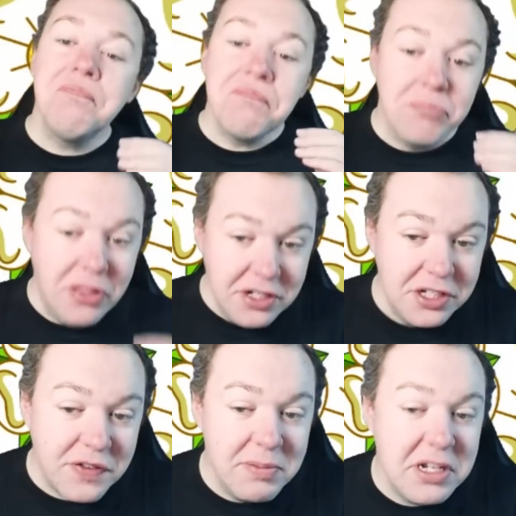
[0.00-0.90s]
but this is
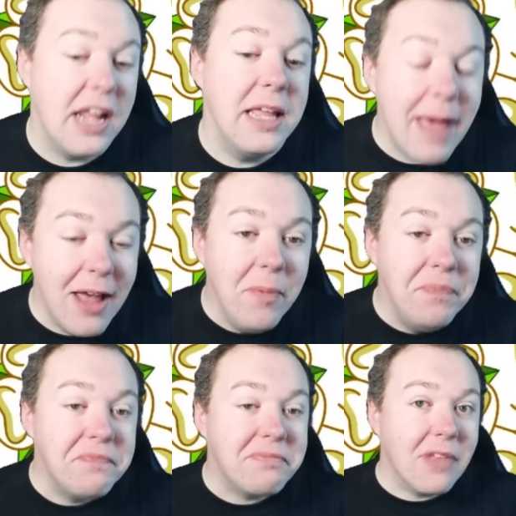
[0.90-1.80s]
from the Daily Mail,
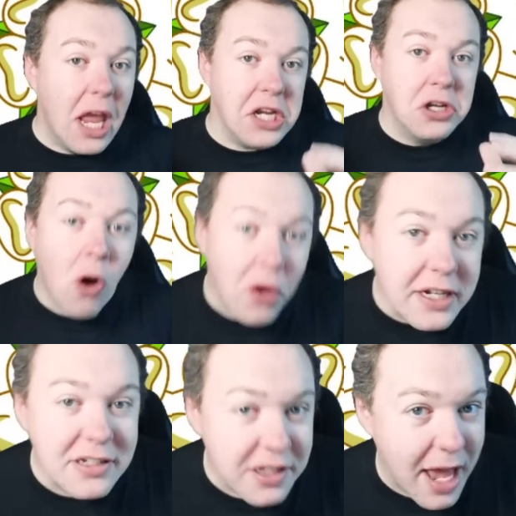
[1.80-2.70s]
and according
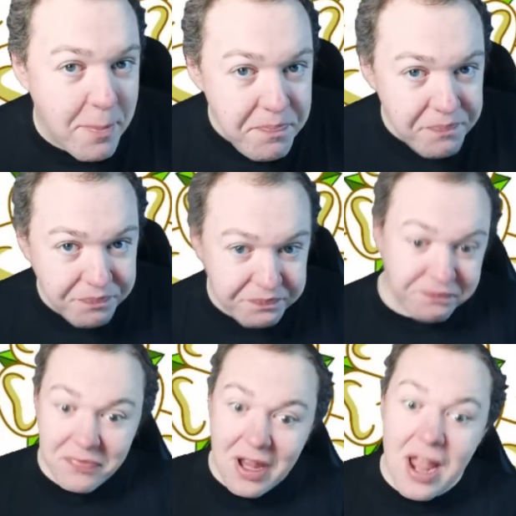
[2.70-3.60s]
to them,
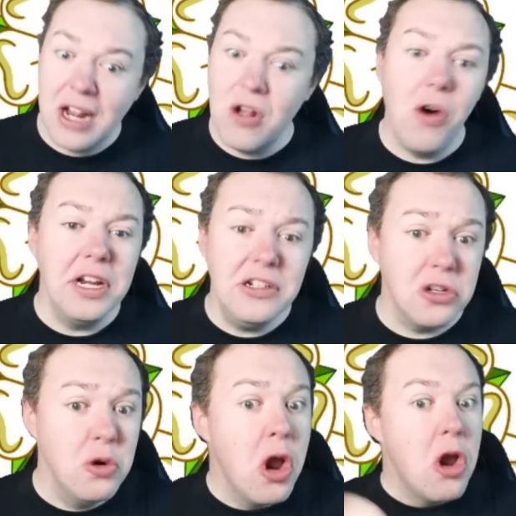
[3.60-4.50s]
and according
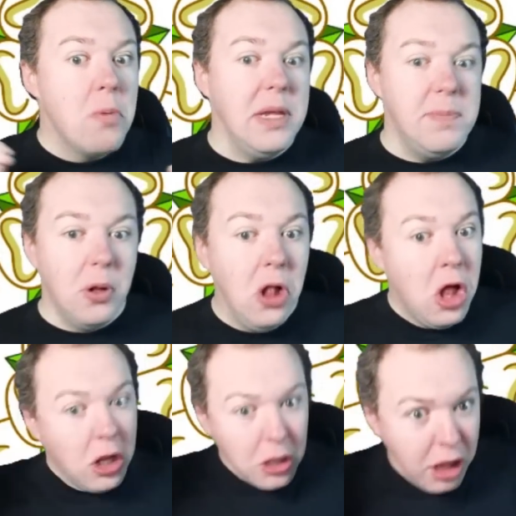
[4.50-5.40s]
to people
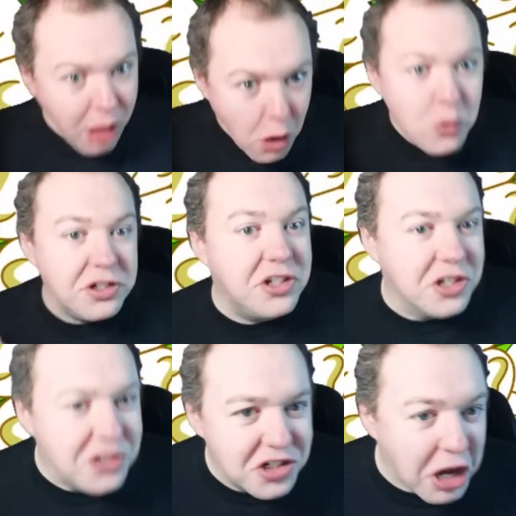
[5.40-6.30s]
close to
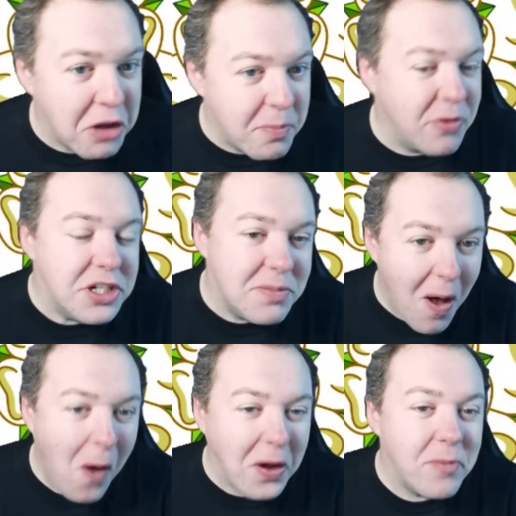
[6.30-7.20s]
Jacob
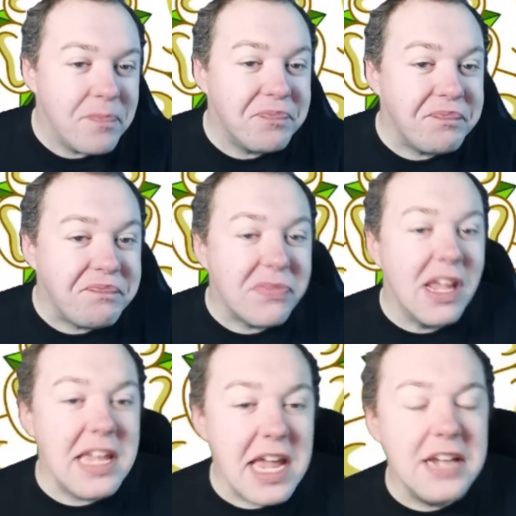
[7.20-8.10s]
Rees-Mogg,
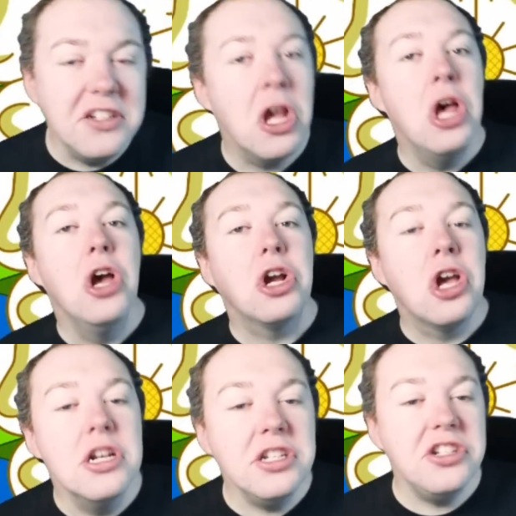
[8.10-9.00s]
he is
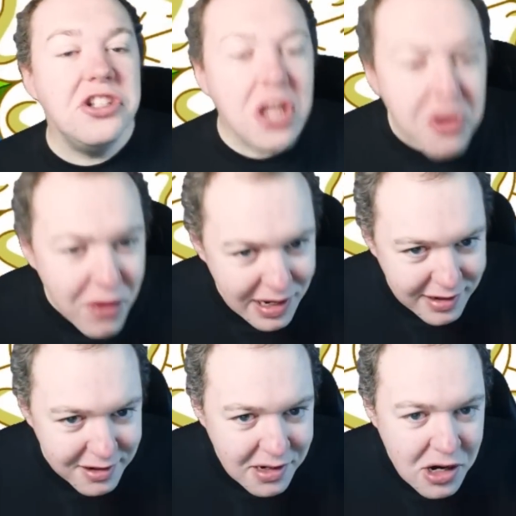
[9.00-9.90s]
considering
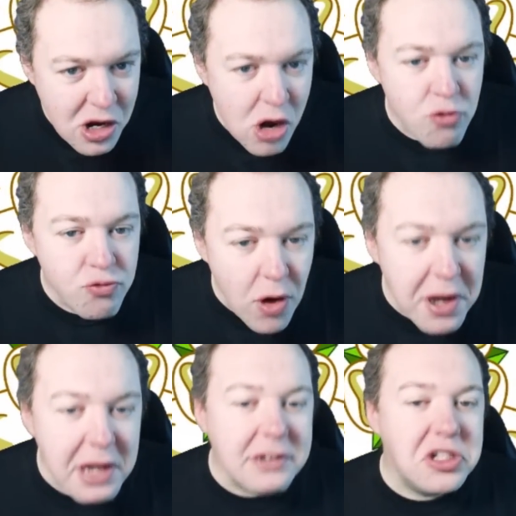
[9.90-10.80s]

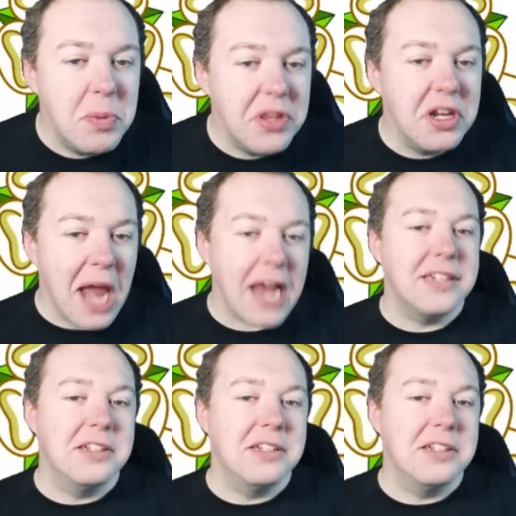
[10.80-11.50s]
running to be the next